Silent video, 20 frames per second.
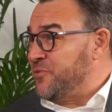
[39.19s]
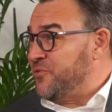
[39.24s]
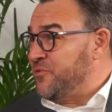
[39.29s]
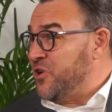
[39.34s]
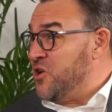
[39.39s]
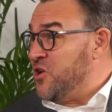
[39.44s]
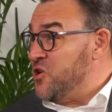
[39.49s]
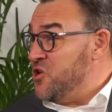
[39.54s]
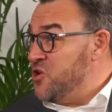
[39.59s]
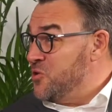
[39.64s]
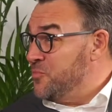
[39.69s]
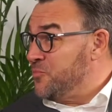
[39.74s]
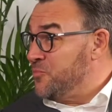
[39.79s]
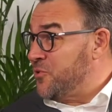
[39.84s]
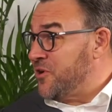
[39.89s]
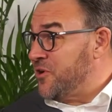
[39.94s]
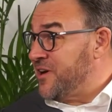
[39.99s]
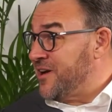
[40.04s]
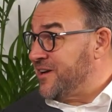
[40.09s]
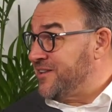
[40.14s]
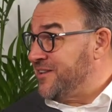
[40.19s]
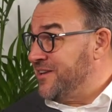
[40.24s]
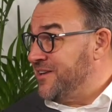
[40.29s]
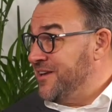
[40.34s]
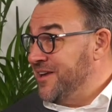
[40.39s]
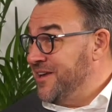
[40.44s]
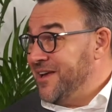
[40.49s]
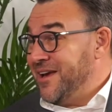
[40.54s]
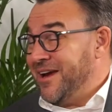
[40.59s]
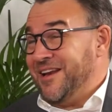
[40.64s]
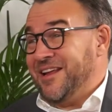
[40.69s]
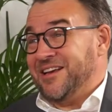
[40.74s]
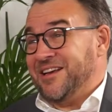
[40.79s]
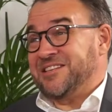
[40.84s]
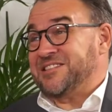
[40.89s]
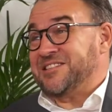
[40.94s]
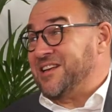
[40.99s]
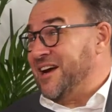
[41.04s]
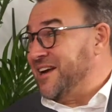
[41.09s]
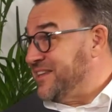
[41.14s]
We've got a new product, an
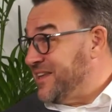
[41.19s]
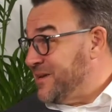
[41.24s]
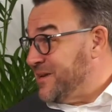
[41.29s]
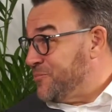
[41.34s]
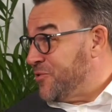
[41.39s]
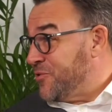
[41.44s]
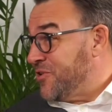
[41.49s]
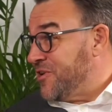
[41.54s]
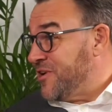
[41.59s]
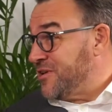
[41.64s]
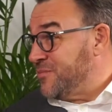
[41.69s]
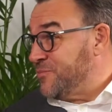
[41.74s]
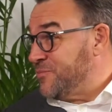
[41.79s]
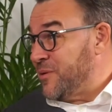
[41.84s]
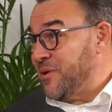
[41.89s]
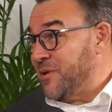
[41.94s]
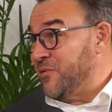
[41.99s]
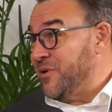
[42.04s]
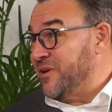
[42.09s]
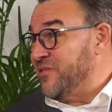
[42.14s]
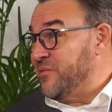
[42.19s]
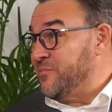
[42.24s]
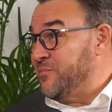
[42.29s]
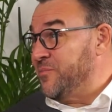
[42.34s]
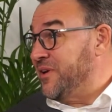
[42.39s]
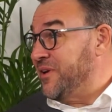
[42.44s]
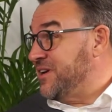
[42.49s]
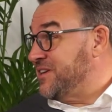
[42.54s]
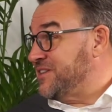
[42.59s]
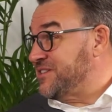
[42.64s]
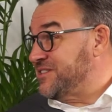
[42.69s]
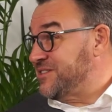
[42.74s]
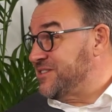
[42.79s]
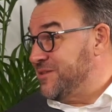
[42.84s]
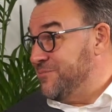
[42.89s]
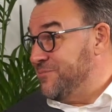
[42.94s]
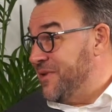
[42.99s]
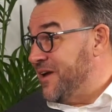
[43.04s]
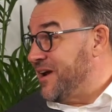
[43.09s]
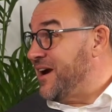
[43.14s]
exciting product, probably one of the biggest
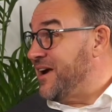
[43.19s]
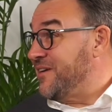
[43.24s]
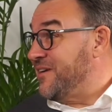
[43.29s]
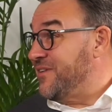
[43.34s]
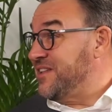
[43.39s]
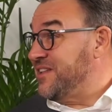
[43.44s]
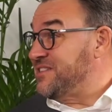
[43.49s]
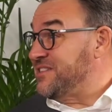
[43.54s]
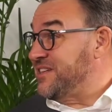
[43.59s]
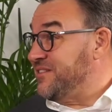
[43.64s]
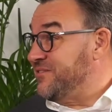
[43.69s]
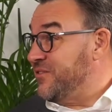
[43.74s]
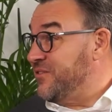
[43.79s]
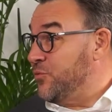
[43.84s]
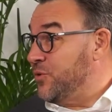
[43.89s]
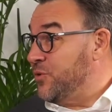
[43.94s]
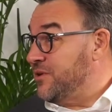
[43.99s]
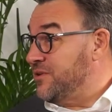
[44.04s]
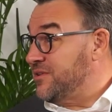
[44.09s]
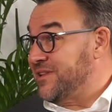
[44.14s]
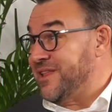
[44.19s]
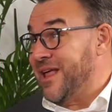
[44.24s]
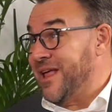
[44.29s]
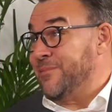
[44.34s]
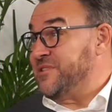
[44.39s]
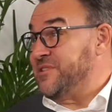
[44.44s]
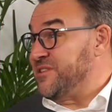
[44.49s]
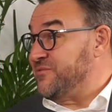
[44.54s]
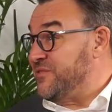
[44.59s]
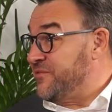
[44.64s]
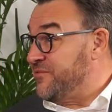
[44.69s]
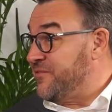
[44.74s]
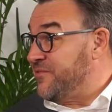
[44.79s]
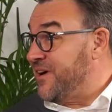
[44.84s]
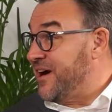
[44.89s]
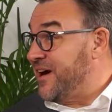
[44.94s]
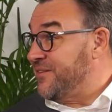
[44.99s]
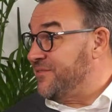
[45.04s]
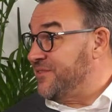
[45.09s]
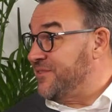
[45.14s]
mega events in the world. It happens every
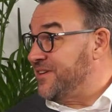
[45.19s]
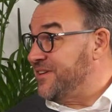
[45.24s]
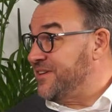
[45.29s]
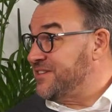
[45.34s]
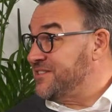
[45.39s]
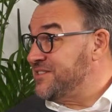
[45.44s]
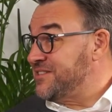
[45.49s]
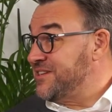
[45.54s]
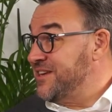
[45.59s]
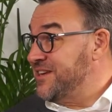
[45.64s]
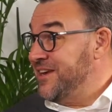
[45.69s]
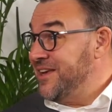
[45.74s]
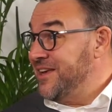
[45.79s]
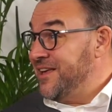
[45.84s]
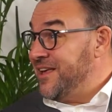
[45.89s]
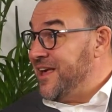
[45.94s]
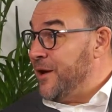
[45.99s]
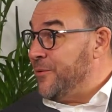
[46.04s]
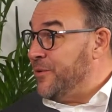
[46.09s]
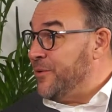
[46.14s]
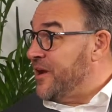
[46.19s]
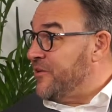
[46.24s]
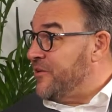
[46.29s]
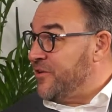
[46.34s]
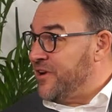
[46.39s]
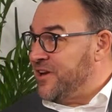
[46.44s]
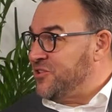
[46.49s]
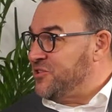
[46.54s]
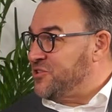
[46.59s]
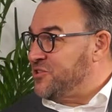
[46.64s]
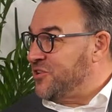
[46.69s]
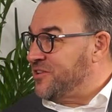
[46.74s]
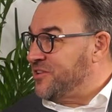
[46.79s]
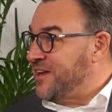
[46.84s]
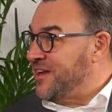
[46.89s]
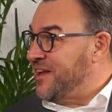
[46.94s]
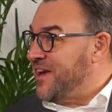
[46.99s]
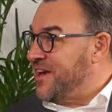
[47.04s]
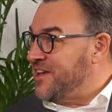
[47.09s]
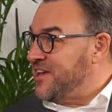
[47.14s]
5 years. And we're now ready to
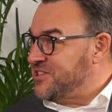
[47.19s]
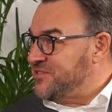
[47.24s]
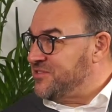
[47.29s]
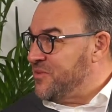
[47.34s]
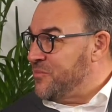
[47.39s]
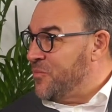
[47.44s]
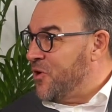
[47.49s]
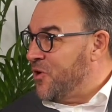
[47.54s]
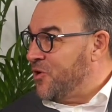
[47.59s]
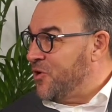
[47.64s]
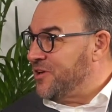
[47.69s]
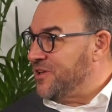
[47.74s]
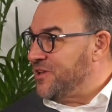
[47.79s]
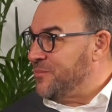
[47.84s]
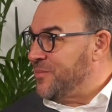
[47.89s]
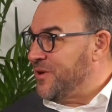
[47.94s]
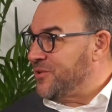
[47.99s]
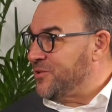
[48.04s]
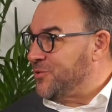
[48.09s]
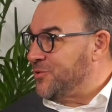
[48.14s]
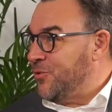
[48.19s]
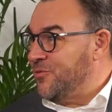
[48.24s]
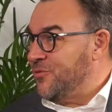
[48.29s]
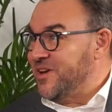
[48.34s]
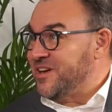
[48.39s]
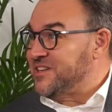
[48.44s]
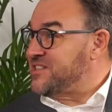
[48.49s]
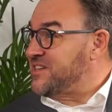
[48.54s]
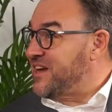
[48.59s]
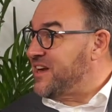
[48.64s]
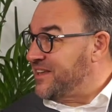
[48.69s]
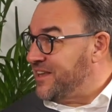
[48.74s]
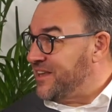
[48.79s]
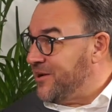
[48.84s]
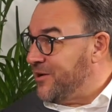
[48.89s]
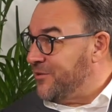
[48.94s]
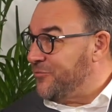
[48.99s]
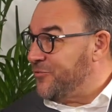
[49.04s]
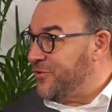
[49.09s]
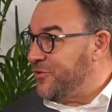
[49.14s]
start engaging the market about all the
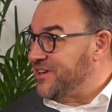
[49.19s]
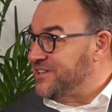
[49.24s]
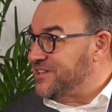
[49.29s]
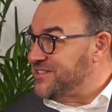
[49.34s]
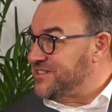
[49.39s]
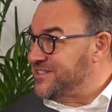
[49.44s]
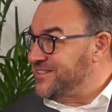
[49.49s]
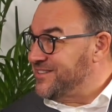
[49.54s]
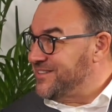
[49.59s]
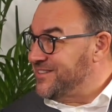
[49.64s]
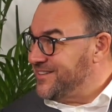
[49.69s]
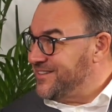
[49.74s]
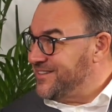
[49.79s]
exciting offerings.